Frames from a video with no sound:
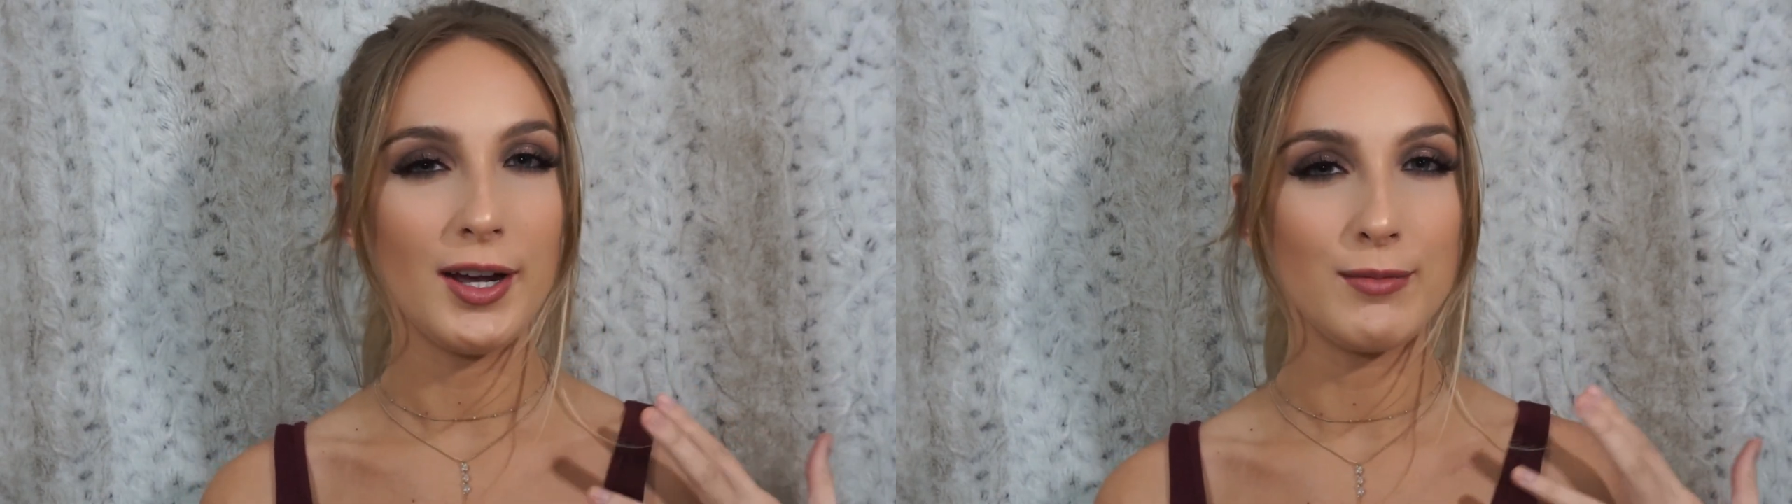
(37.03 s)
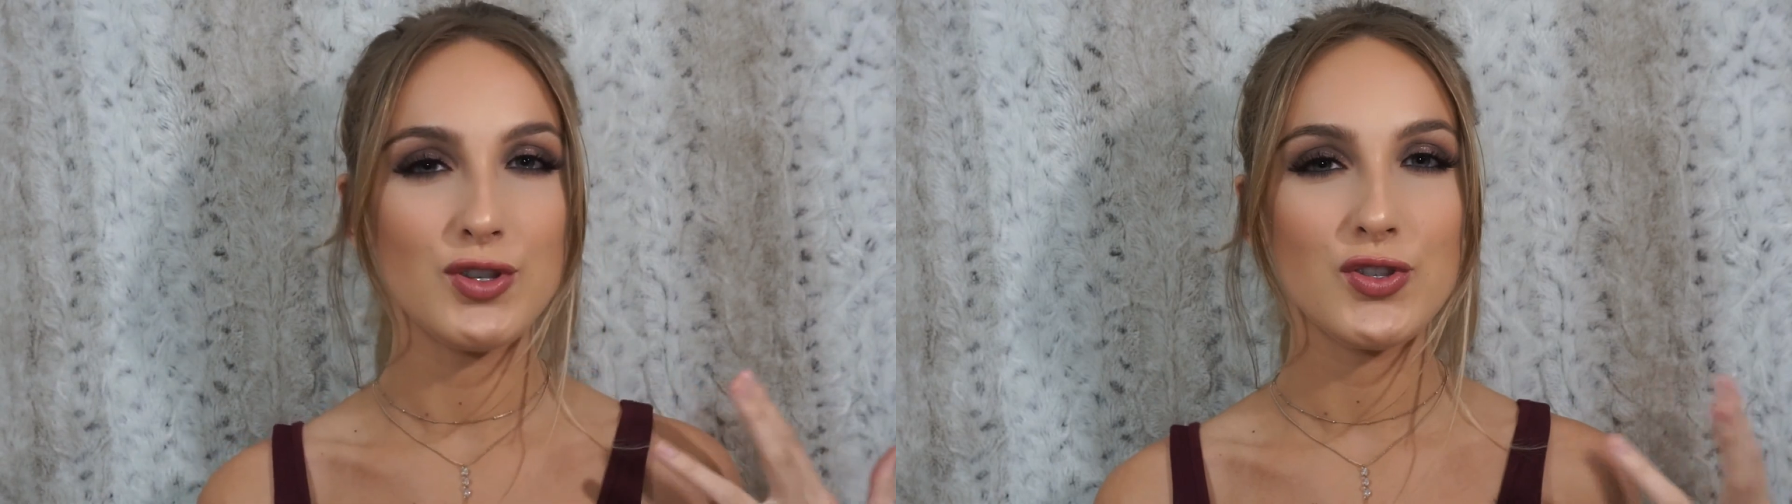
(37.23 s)

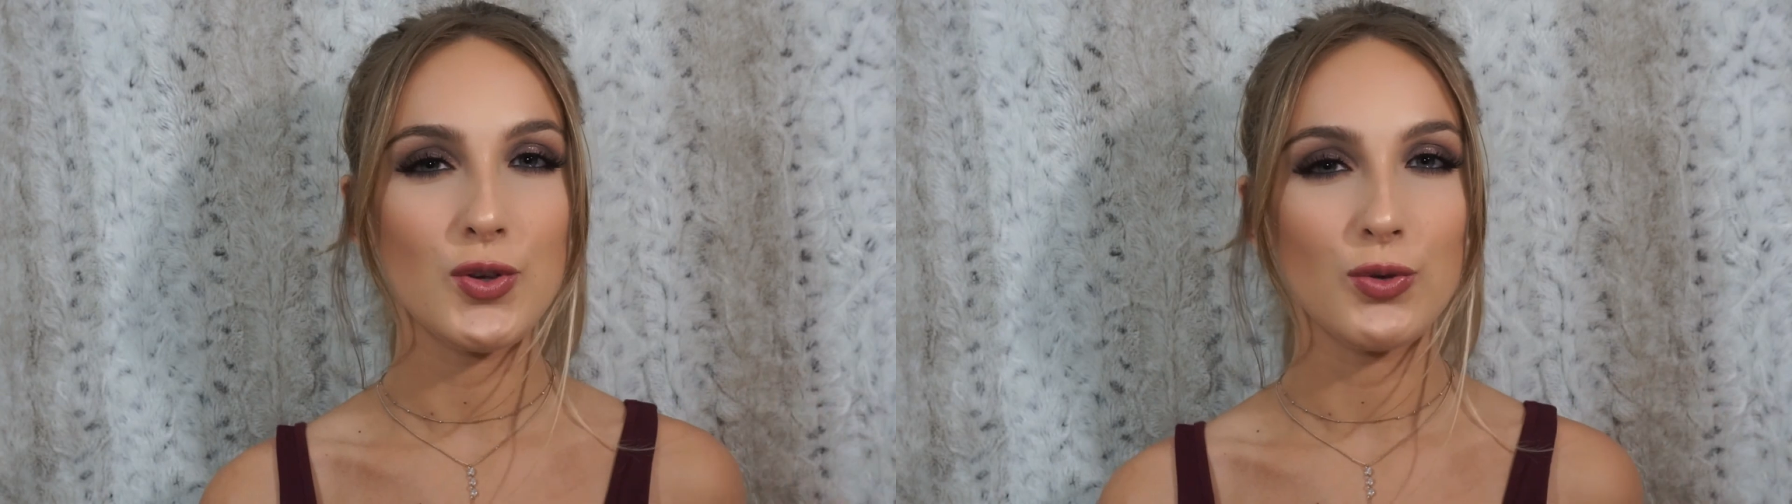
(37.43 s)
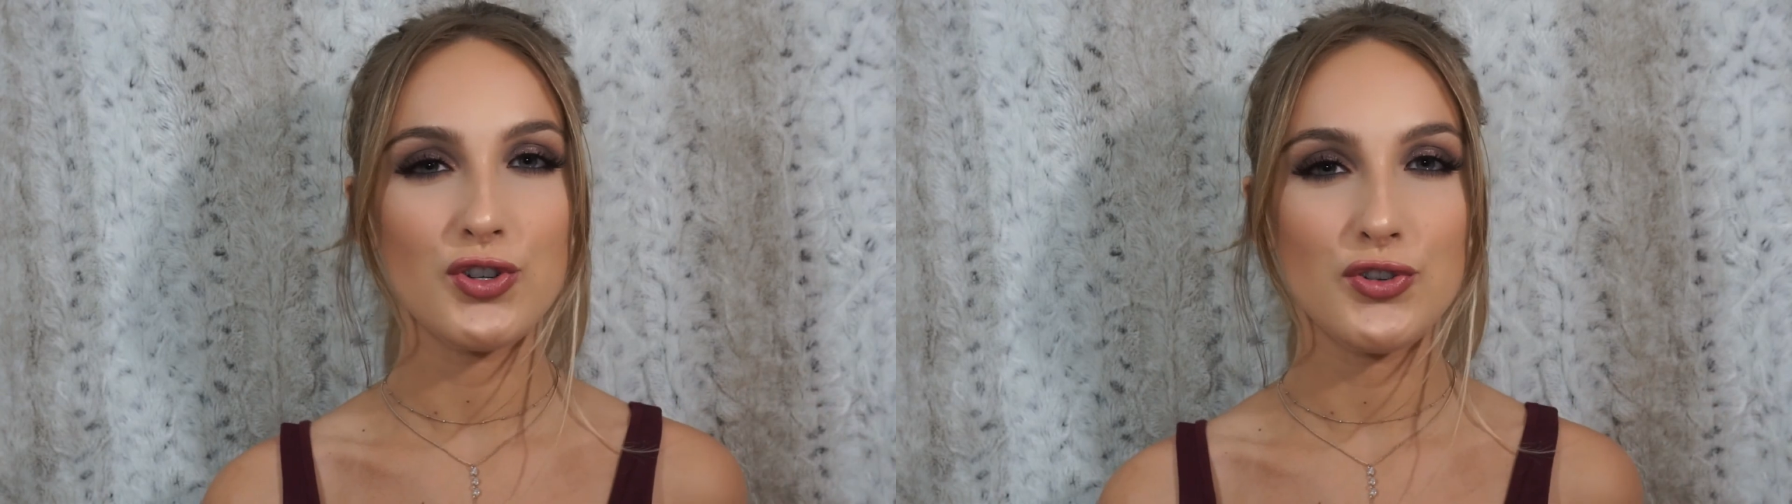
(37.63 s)

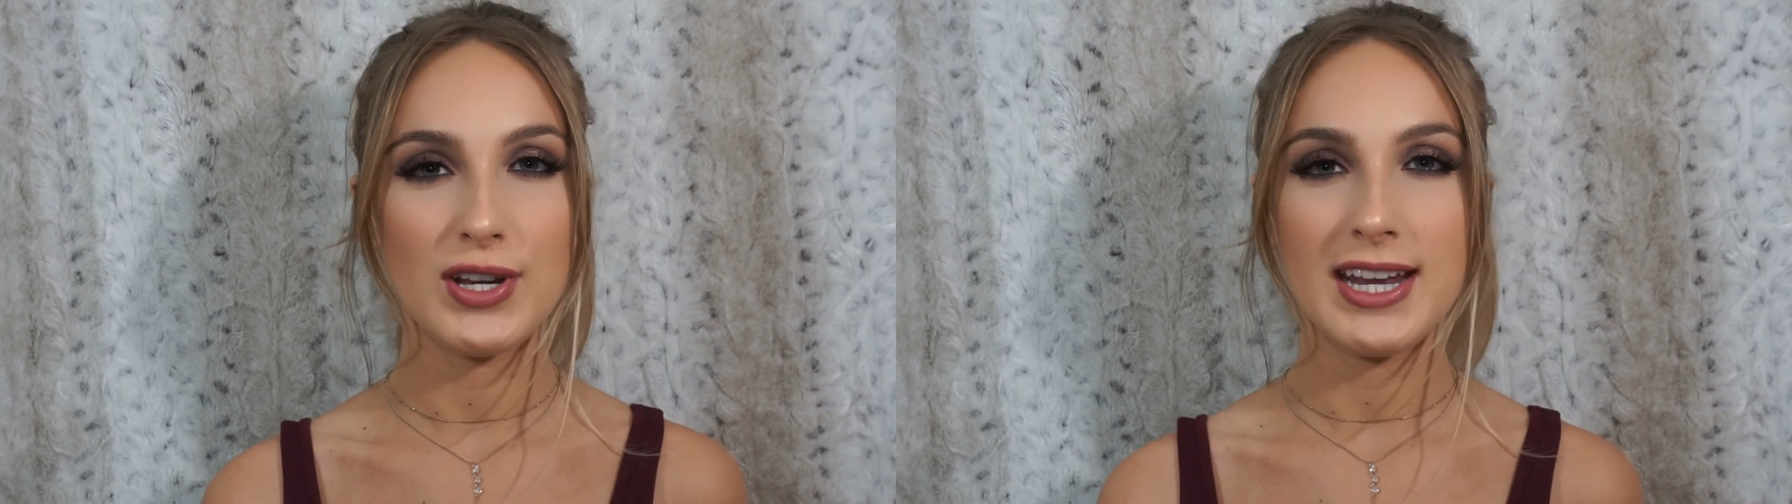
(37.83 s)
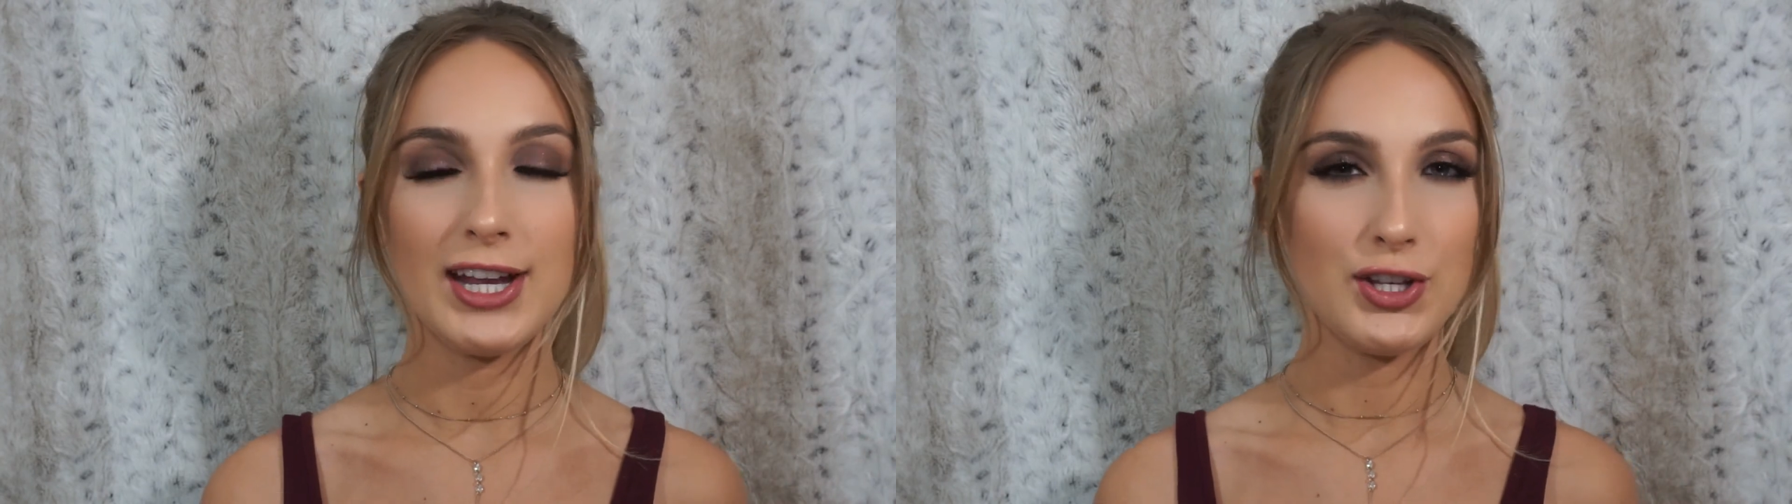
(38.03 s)

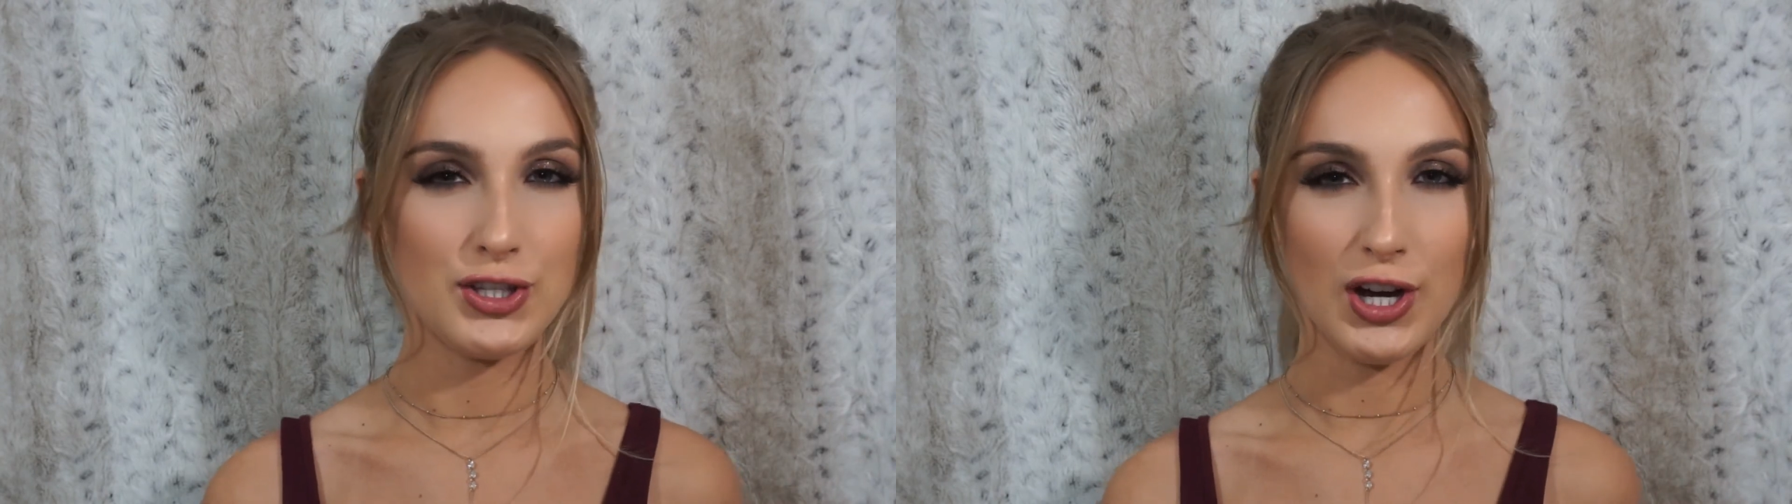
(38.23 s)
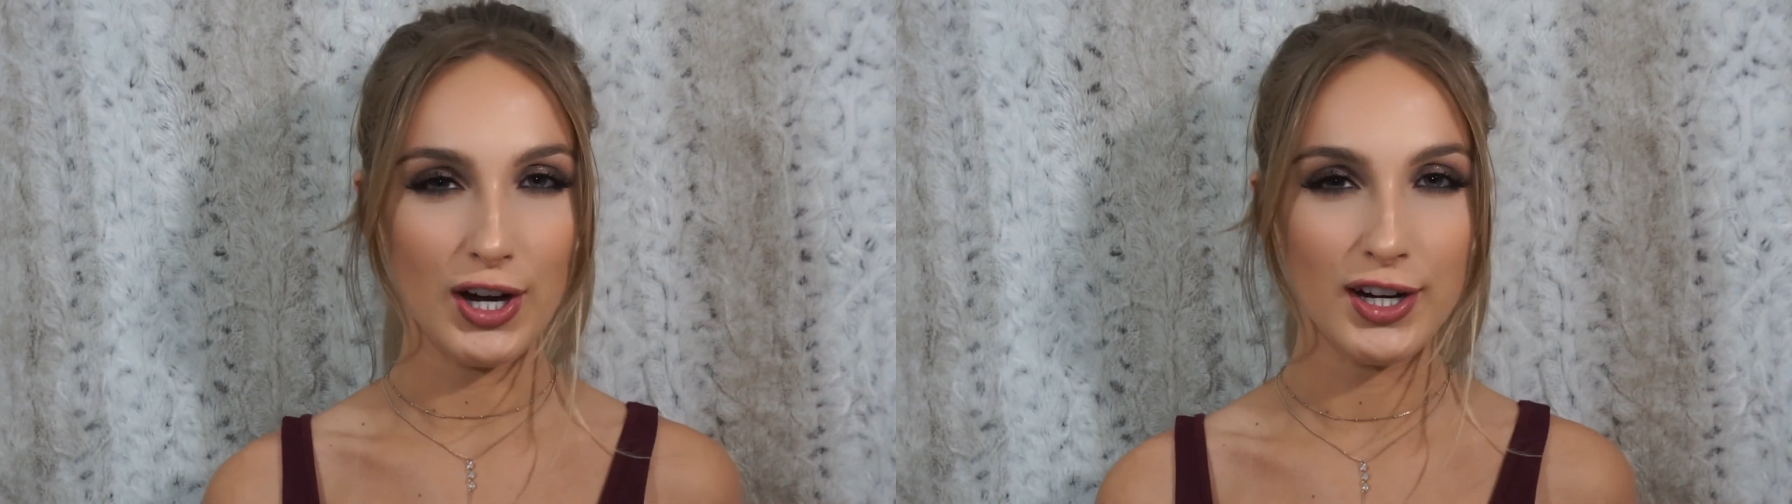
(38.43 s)
sultry and
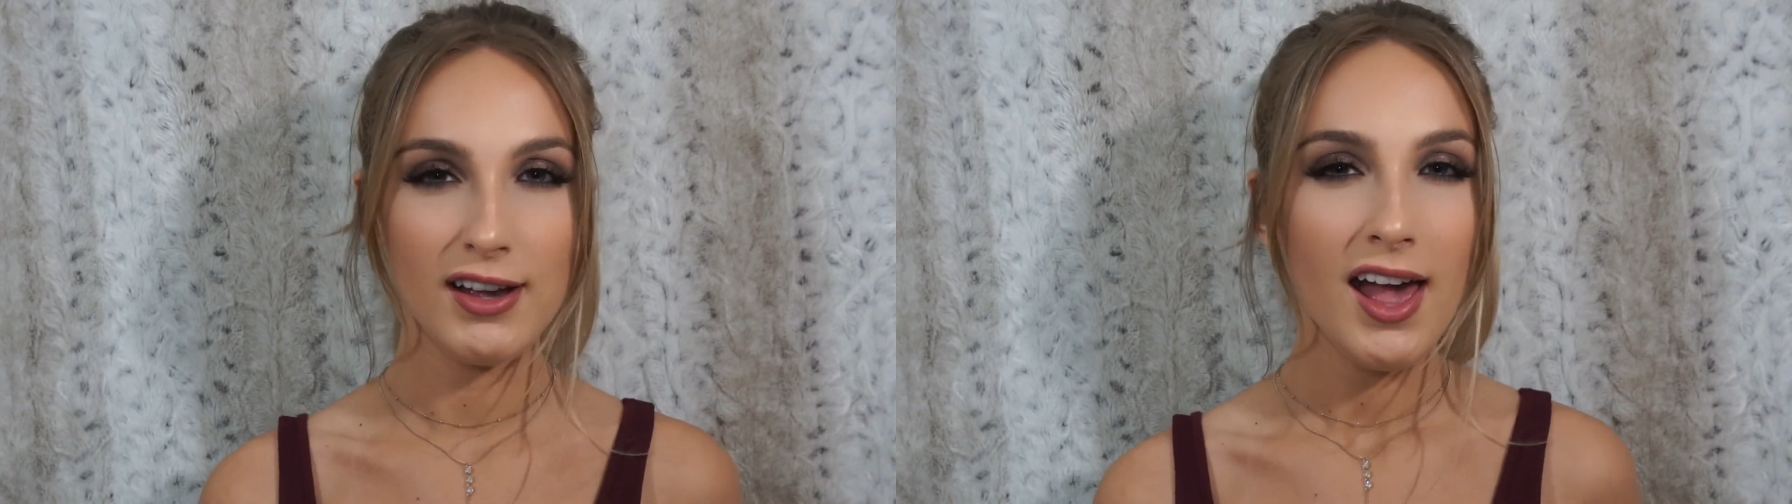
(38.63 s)
dark.